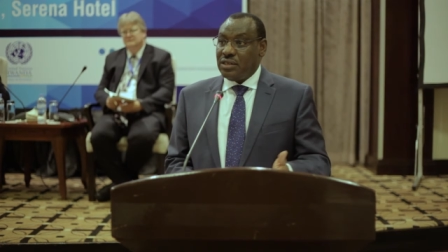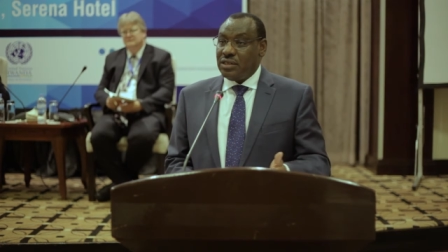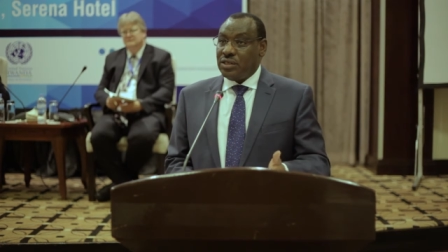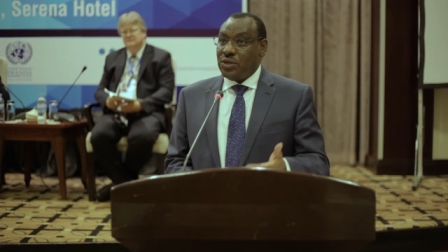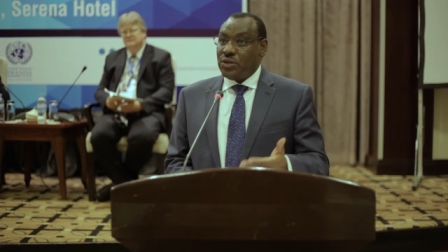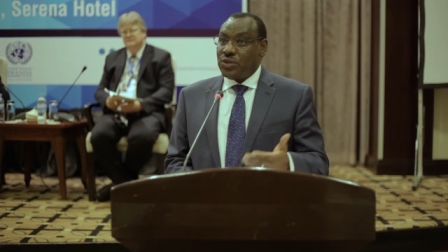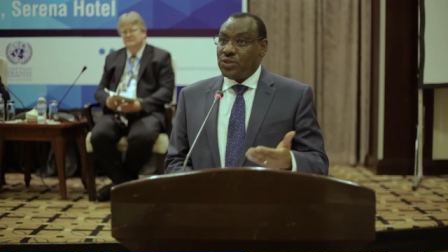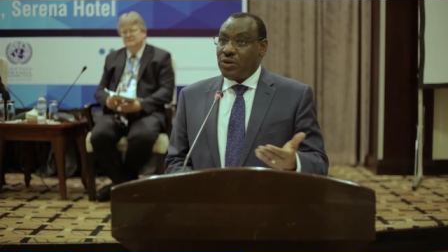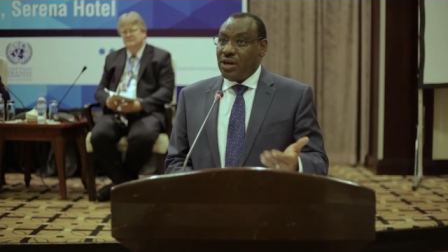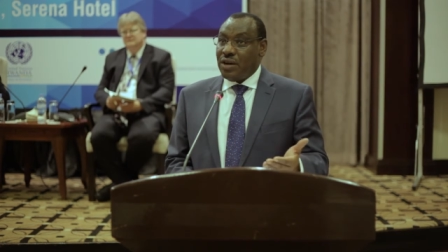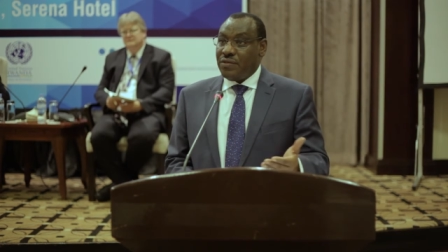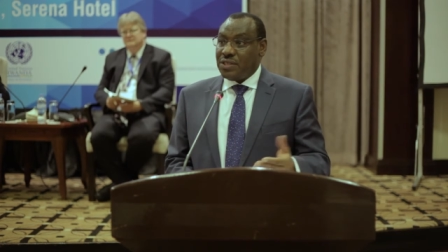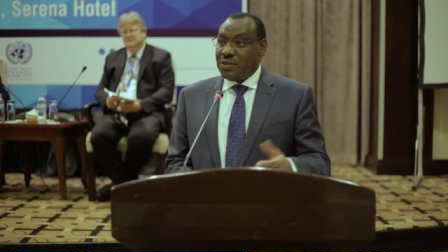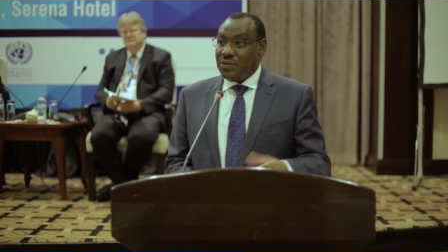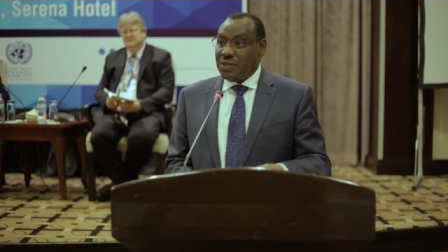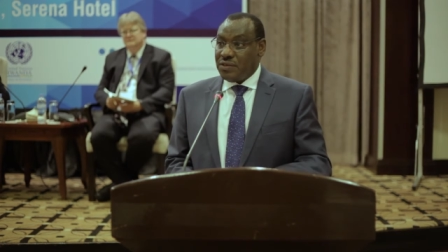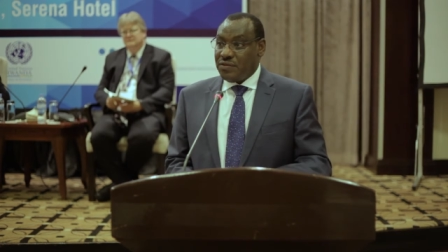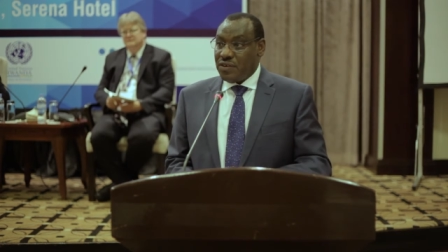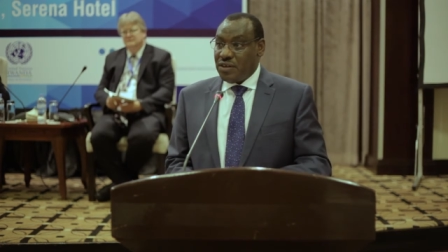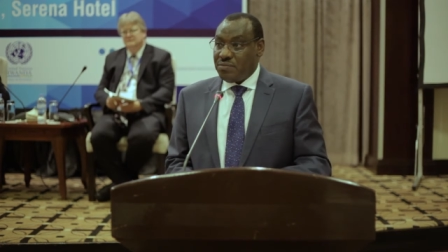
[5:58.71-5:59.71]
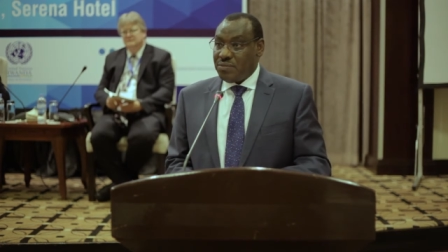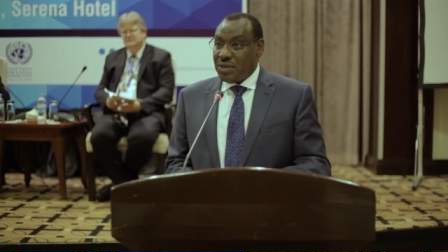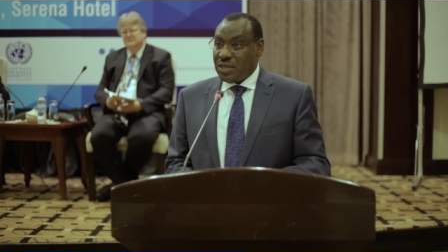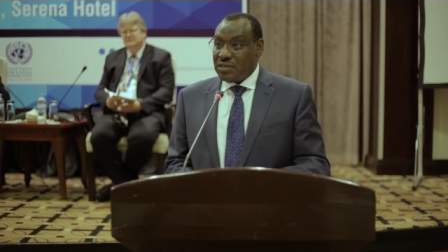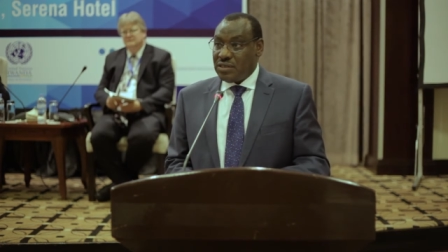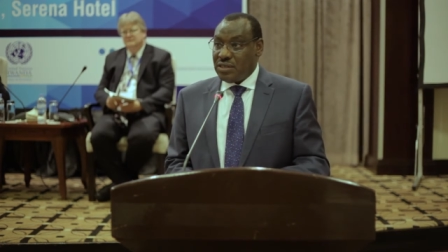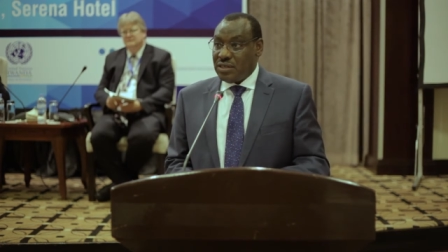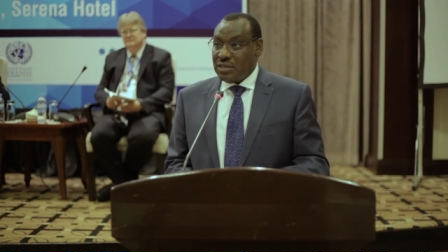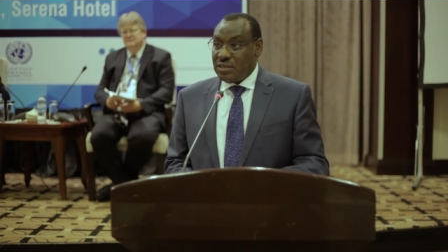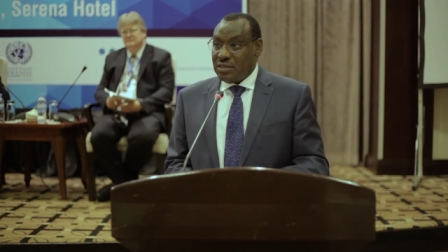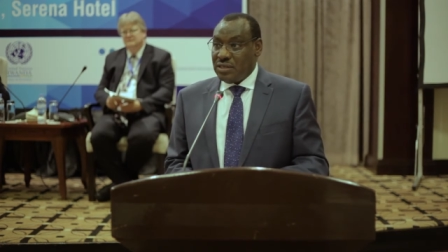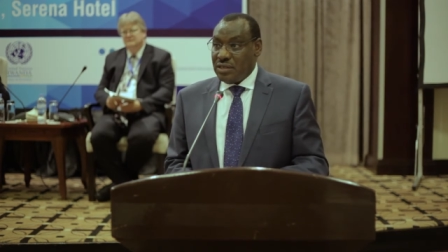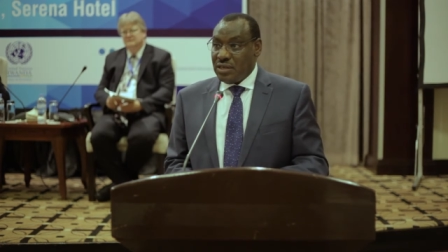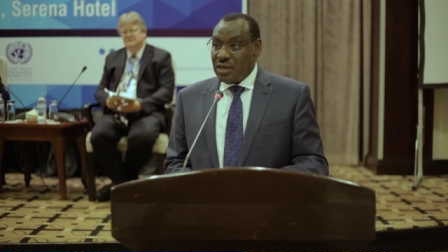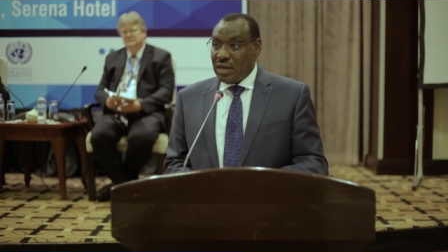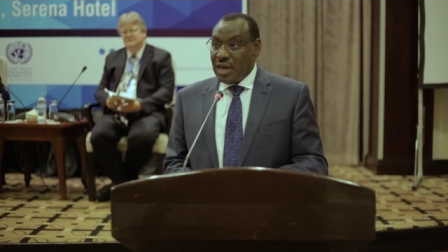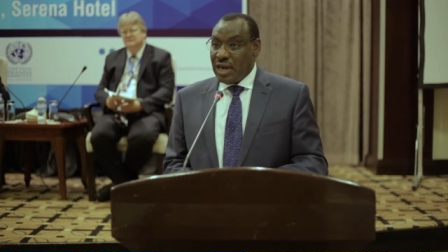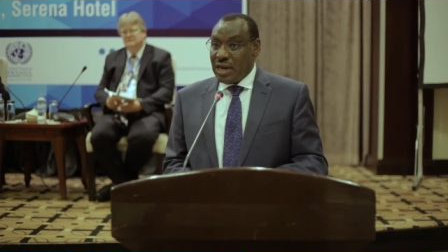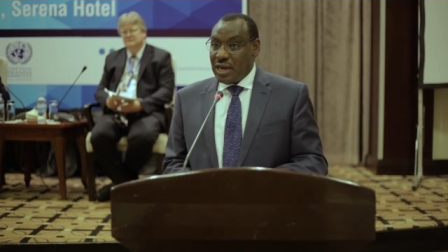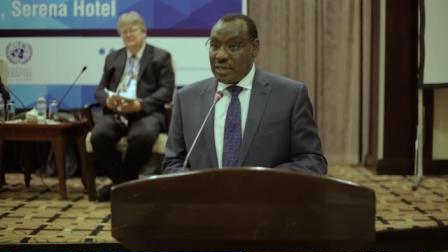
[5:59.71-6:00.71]
They also have 75%
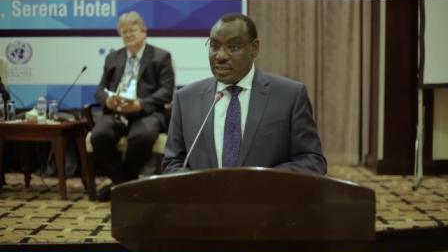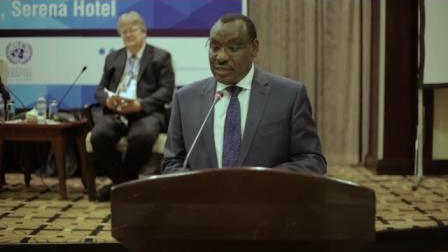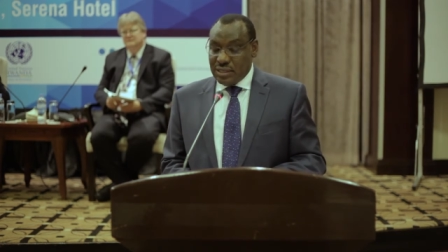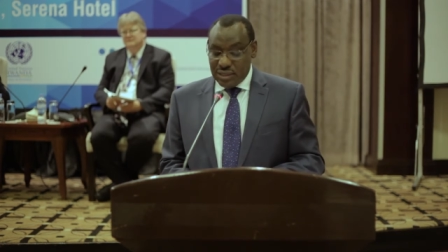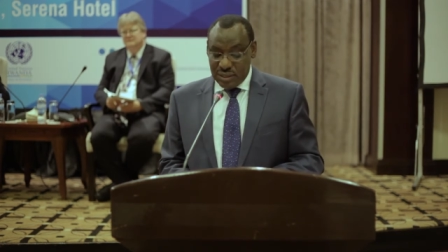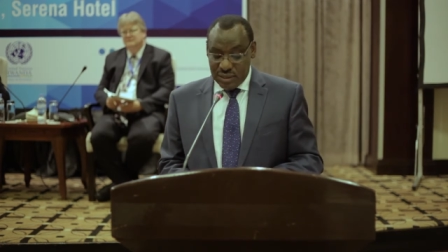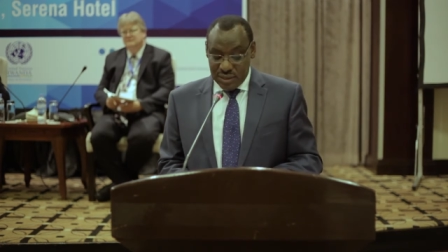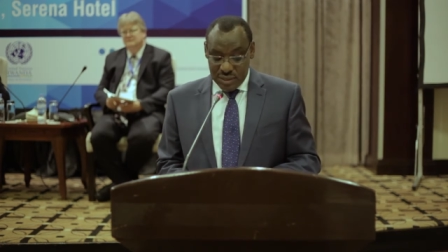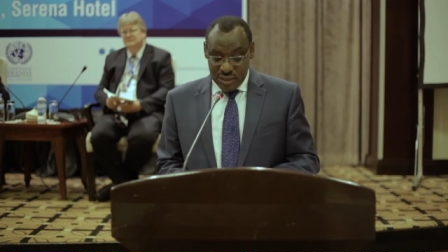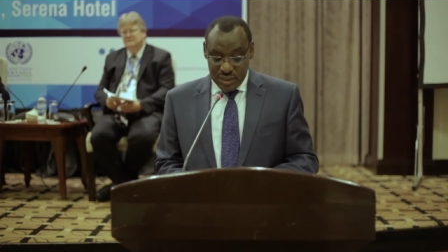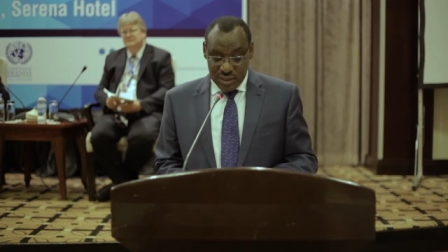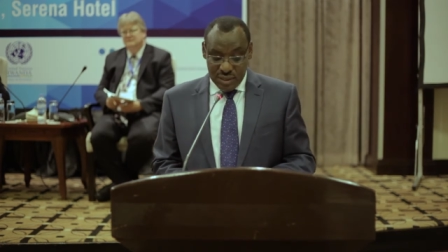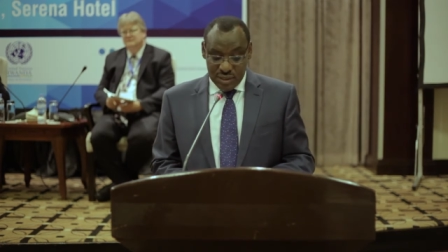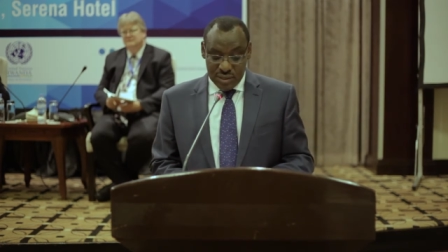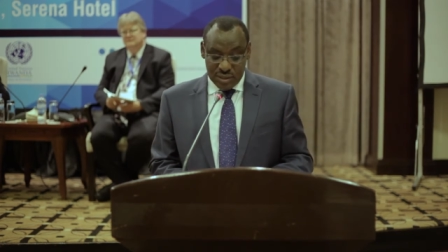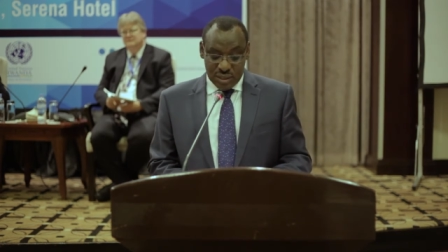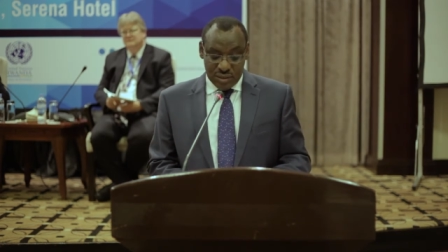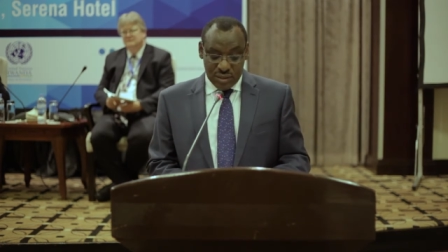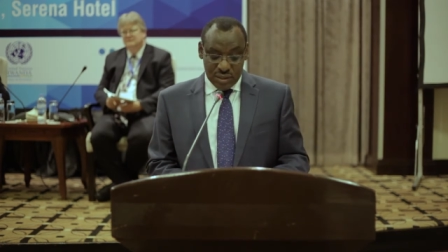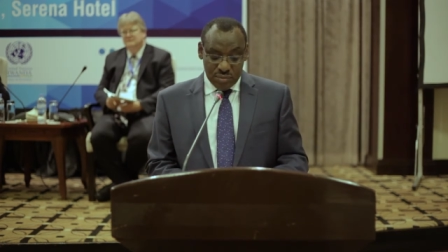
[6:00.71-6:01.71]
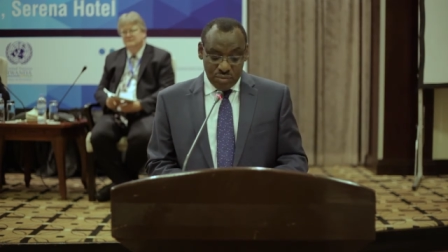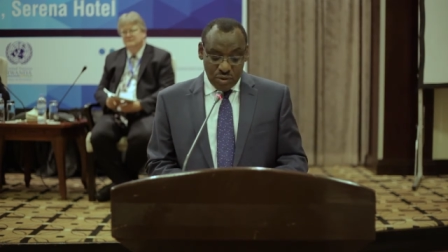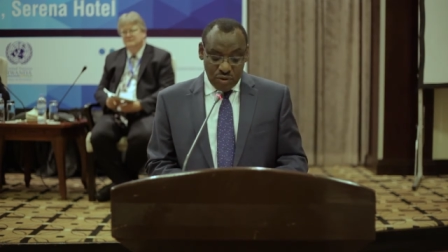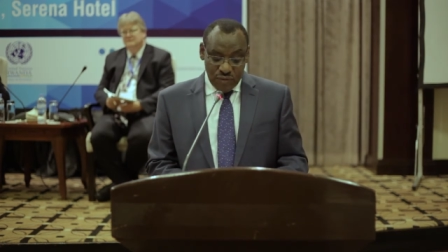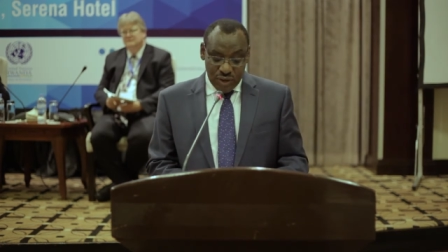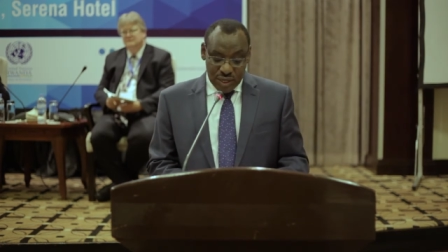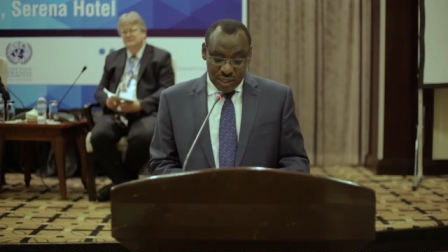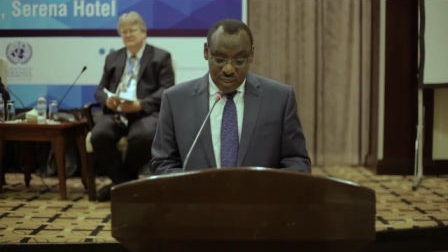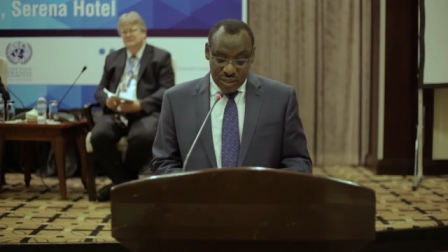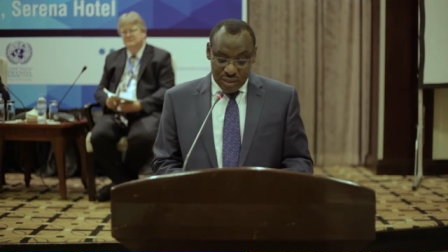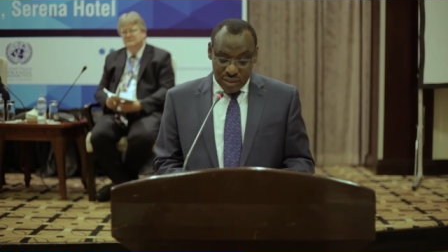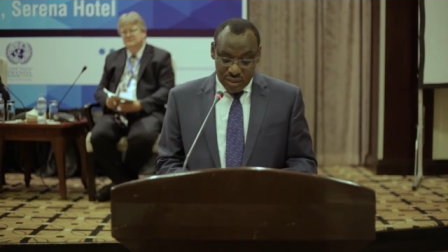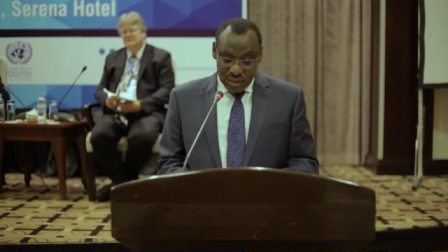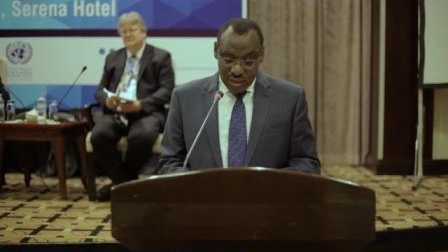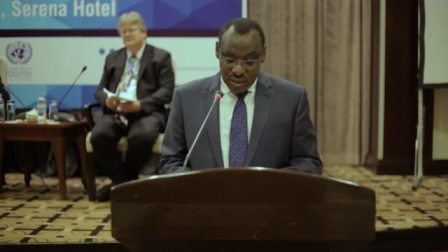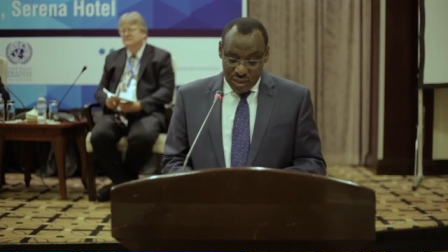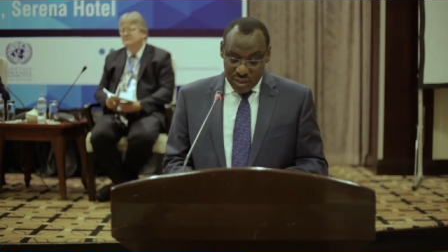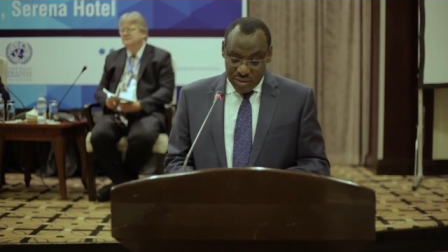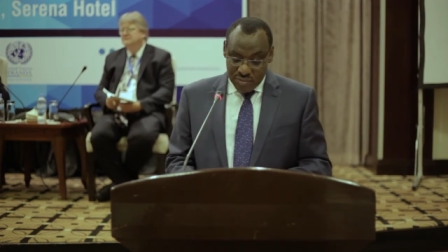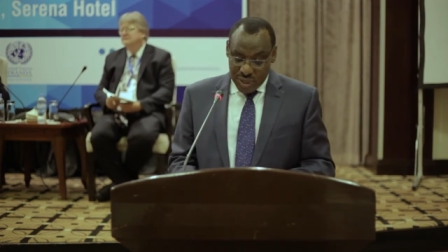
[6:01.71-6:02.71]
guarantee that is provided
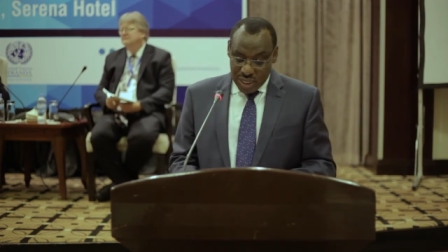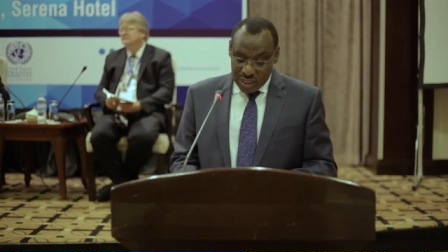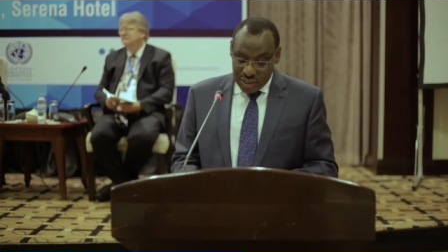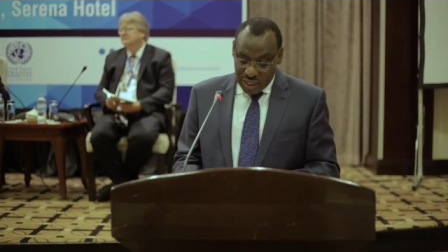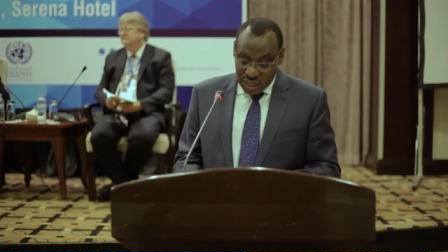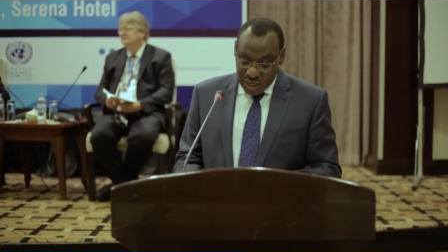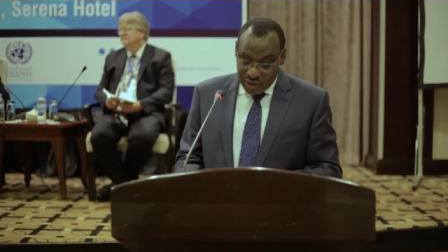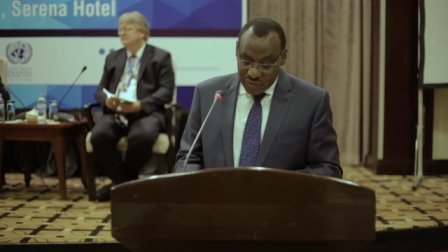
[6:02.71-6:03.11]
by the